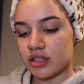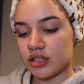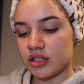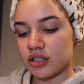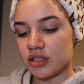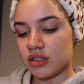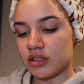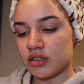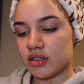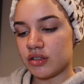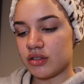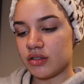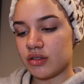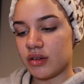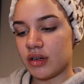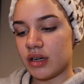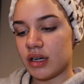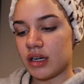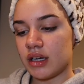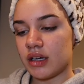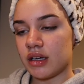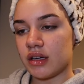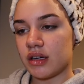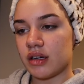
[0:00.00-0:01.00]

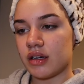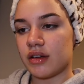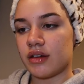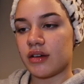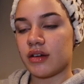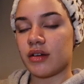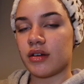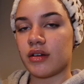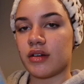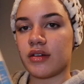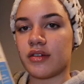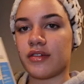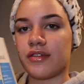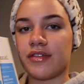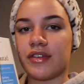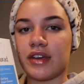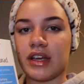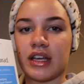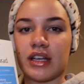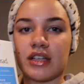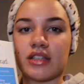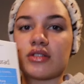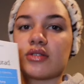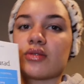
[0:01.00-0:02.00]
new
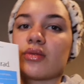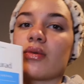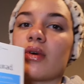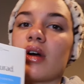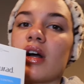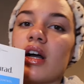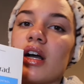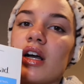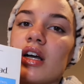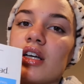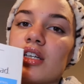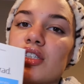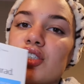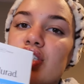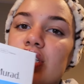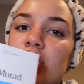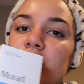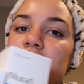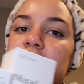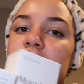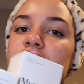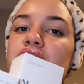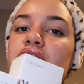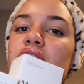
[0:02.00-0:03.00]
face wash
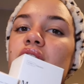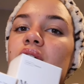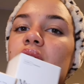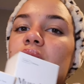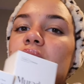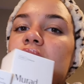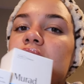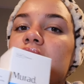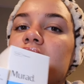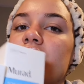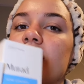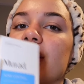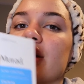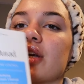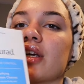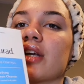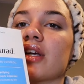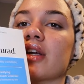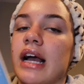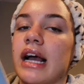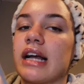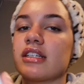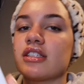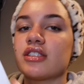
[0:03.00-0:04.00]
and
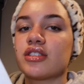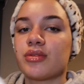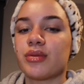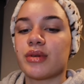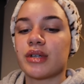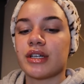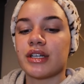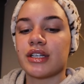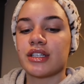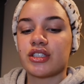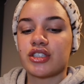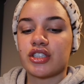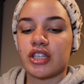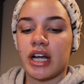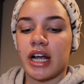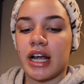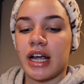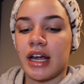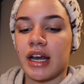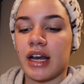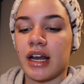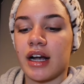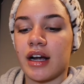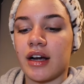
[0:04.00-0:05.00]
toner. I just wanted to
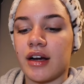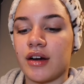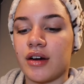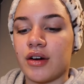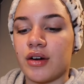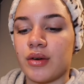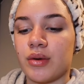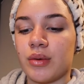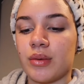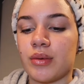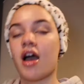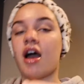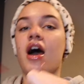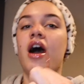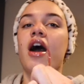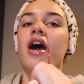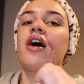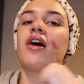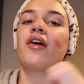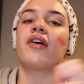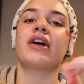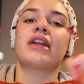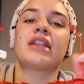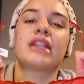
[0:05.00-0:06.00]
try it out.
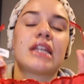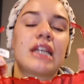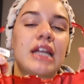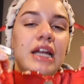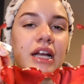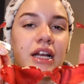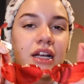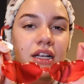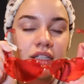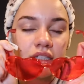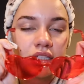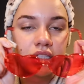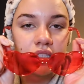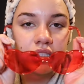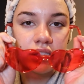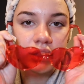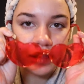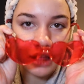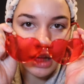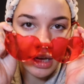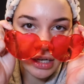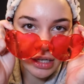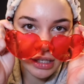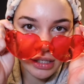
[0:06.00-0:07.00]
Oh, and then I got these
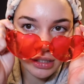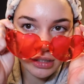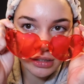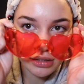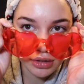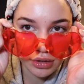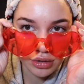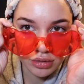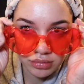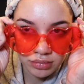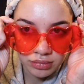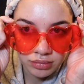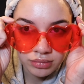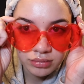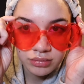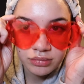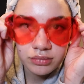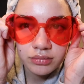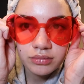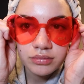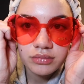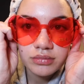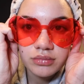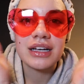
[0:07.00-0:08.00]
sunnies
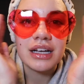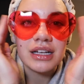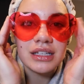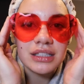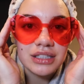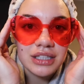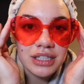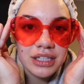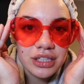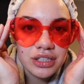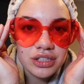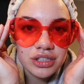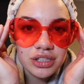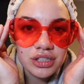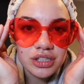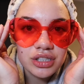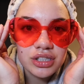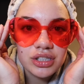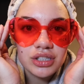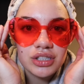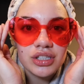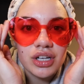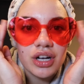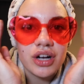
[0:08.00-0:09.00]
because they're
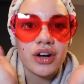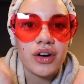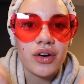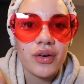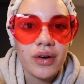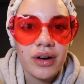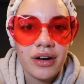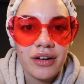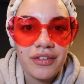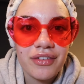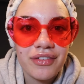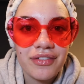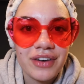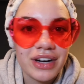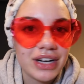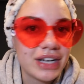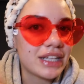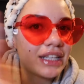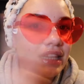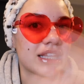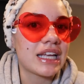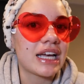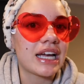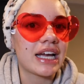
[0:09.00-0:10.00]
just so
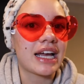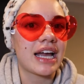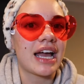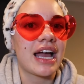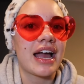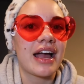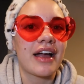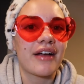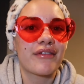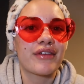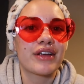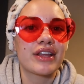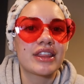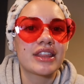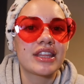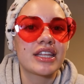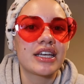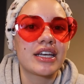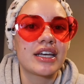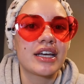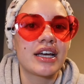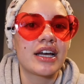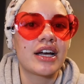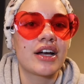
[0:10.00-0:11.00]
fun. Like
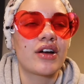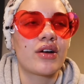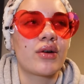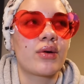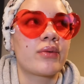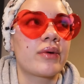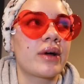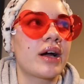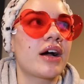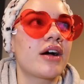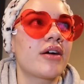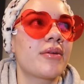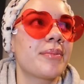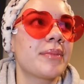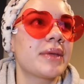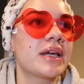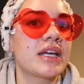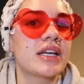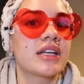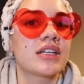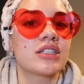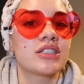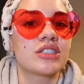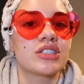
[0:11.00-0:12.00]
everything around
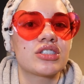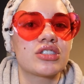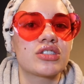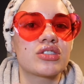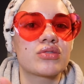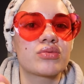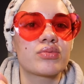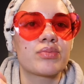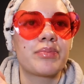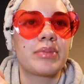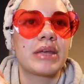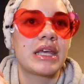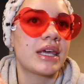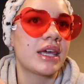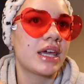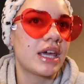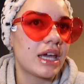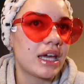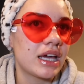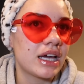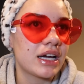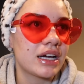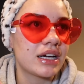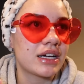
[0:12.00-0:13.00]
me is just
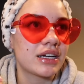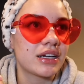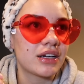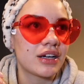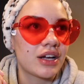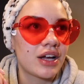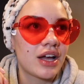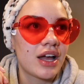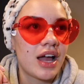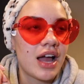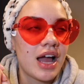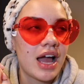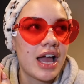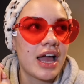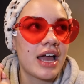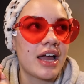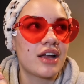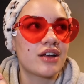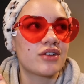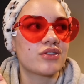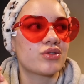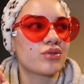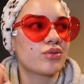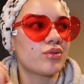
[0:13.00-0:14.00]
pink
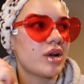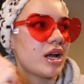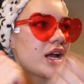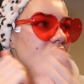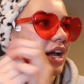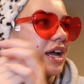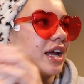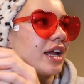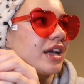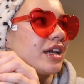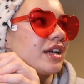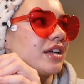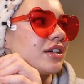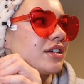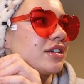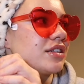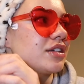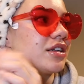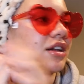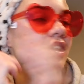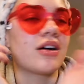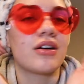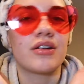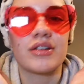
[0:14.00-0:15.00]
and red
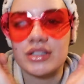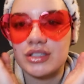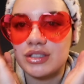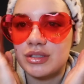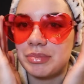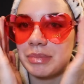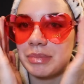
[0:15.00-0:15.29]
no, it's